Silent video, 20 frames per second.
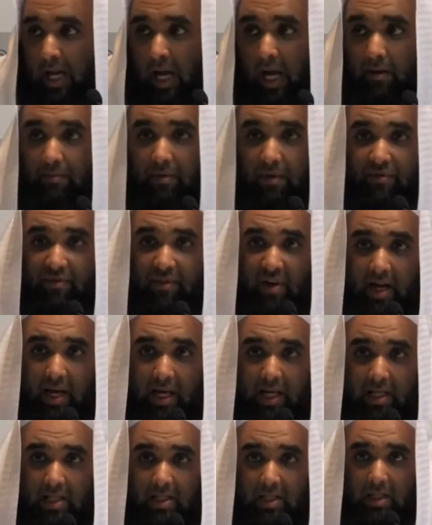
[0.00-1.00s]
and we
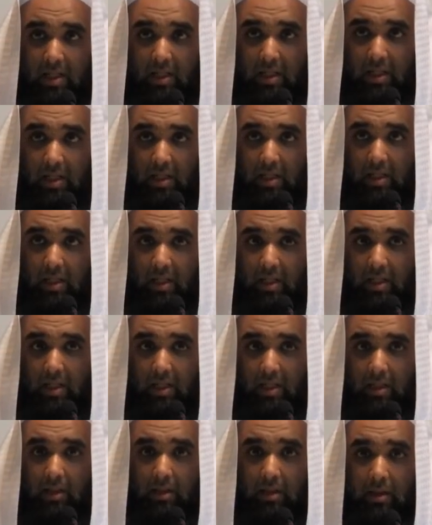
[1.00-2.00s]
find
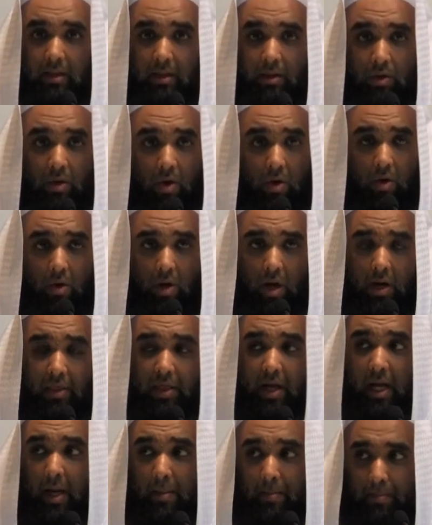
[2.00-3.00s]
no
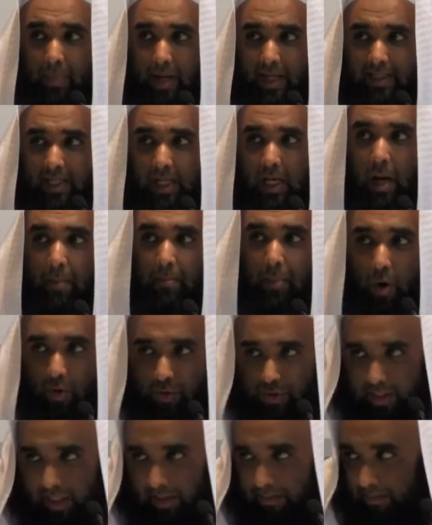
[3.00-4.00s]
other companion
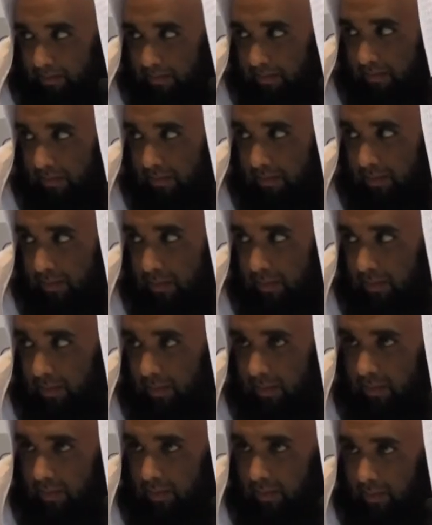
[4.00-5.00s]
opposed him
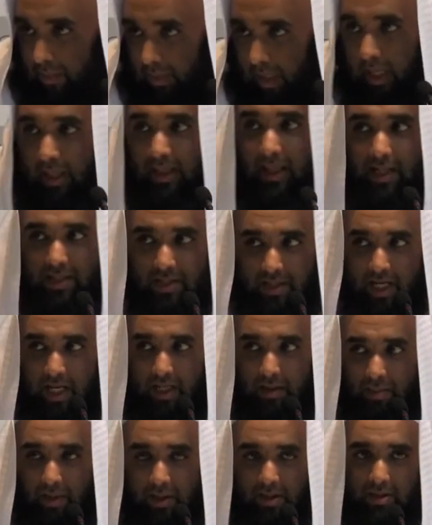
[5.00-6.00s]
in that
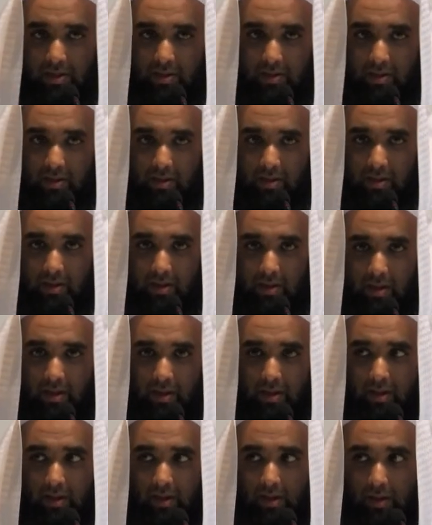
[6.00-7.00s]
statement.
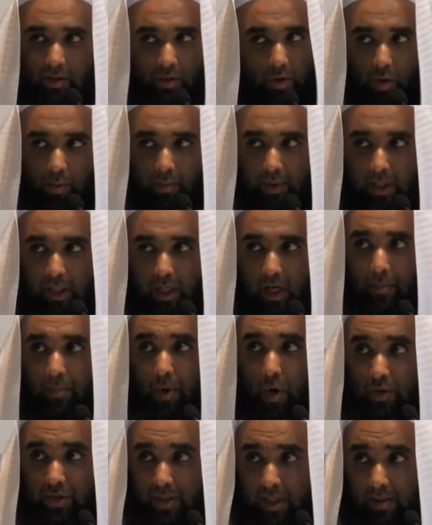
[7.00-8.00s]
Nobody
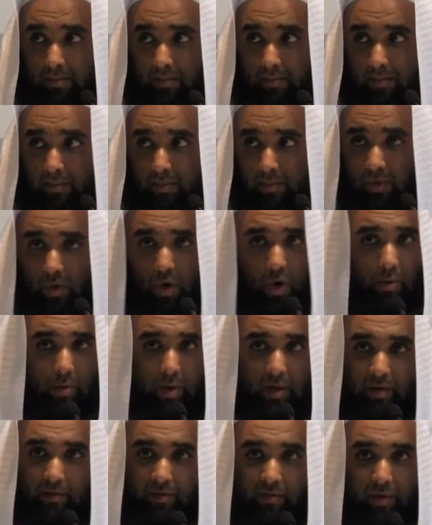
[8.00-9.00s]
opposed him.
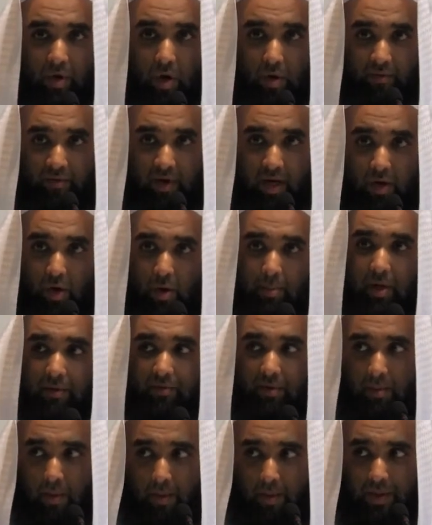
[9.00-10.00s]
We don't find nobody
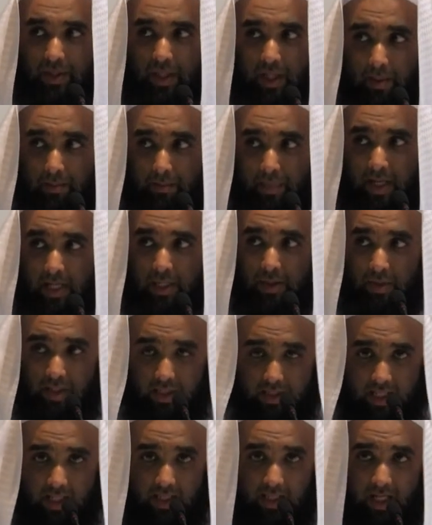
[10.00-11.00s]
from amongst the companions when he
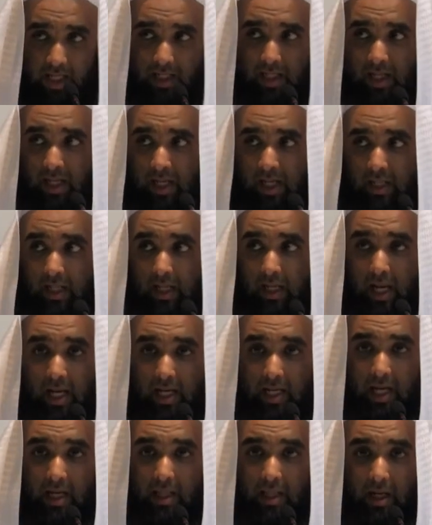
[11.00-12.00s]
said that
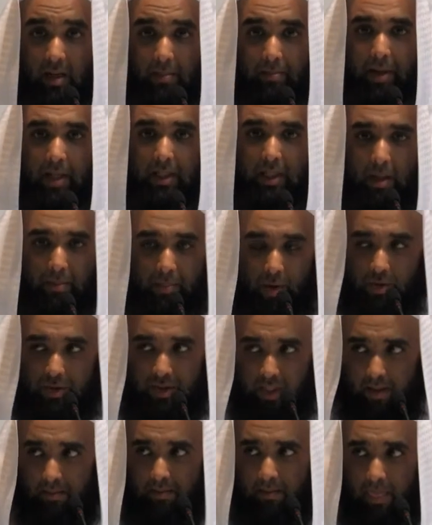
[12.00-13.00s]
any other companion
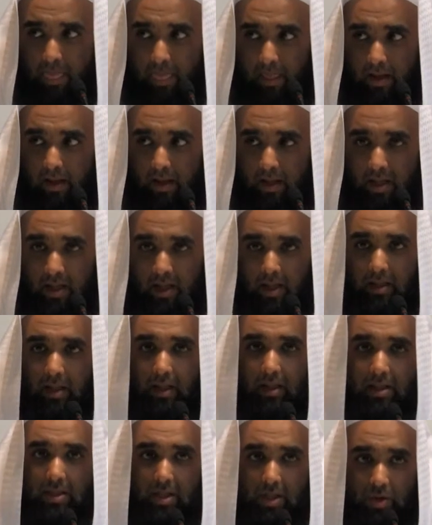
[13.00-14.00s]
opposed him,
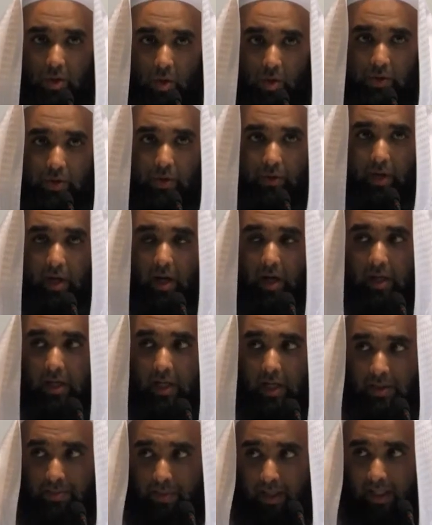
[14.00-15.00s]
then this is also regarded
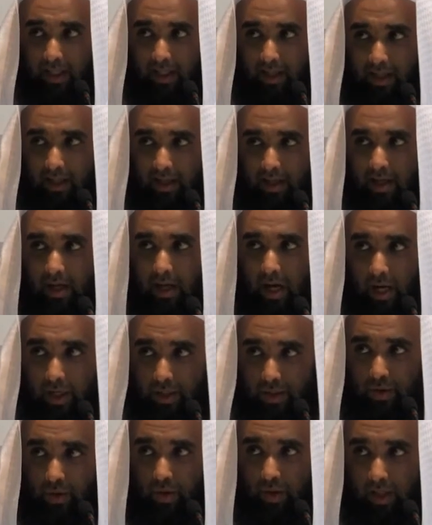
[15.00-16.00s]
as being a
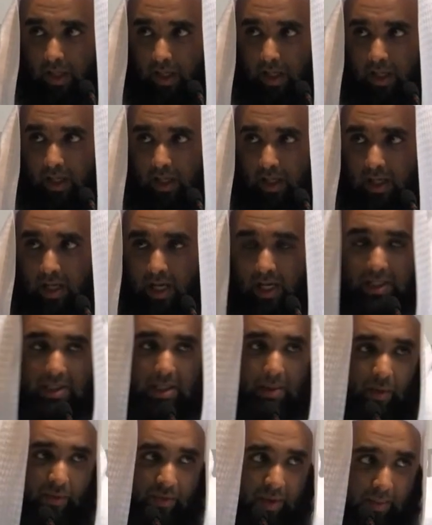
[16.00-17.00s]
Sunnah, and
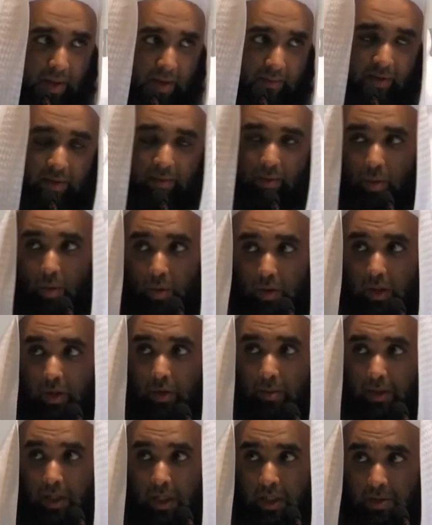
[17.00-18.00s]
some of them have even called it
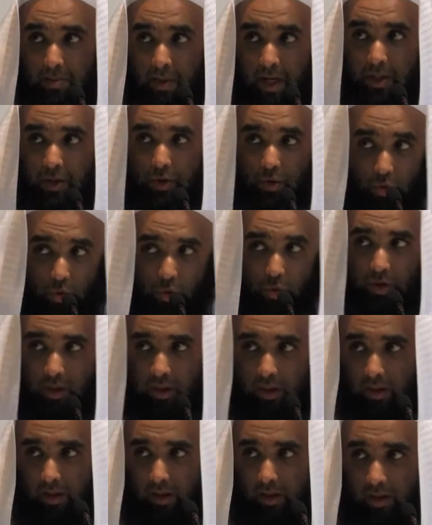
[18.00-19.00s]
to be ijma'i
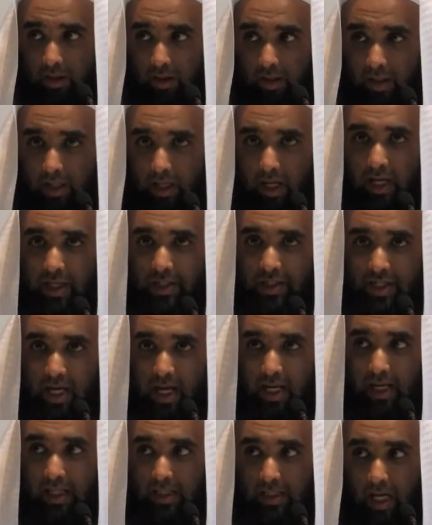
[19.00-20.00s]
sukuti, a
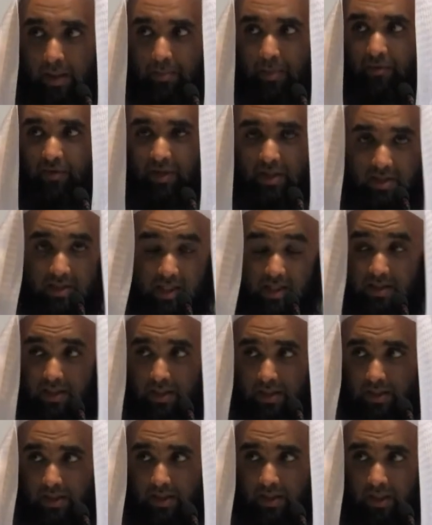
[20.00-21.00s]
silent type of
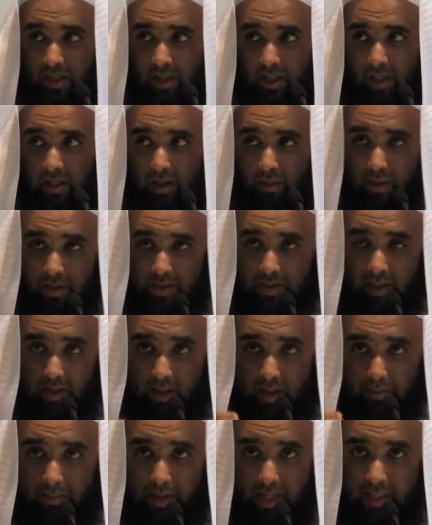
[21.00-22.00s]
consensus. When a
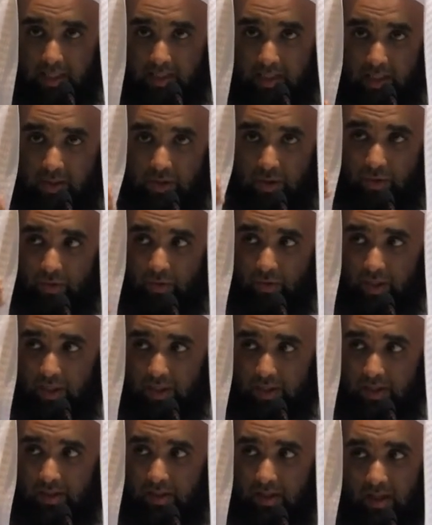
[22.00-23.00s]
companion says you do
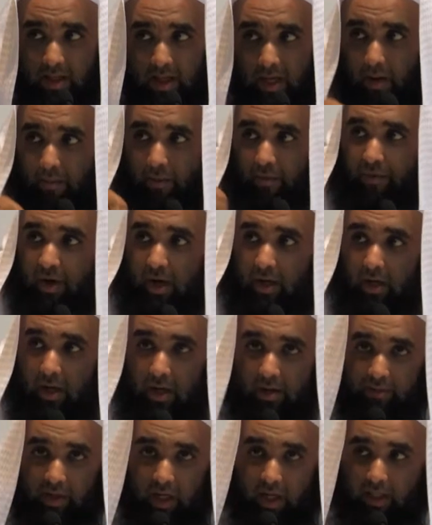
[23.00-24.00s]
this, and we find
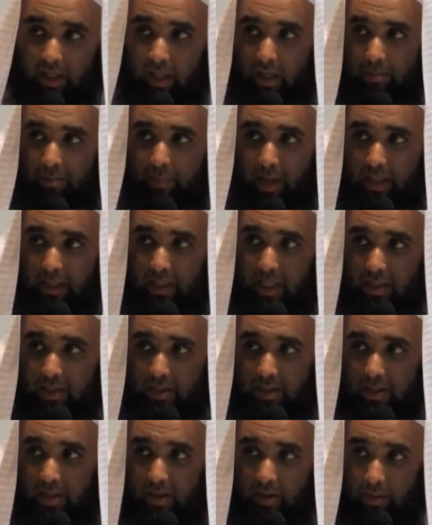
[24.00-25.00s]
none of the other
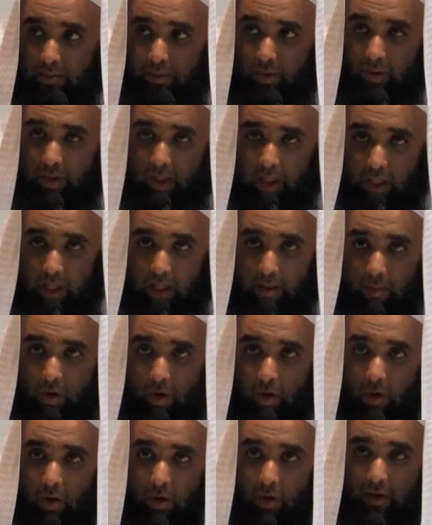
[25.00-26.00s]
companions rebuking him
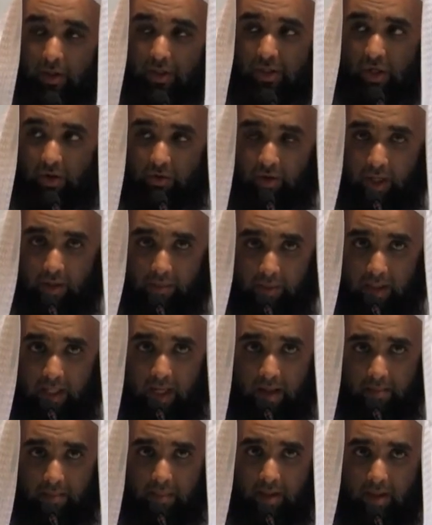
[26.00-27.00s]
or disagreeing with
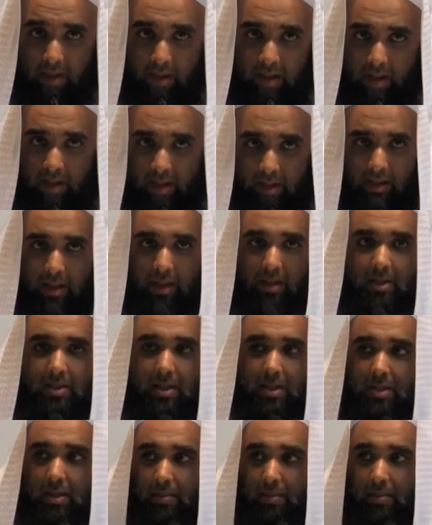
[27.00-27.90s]
him, then this is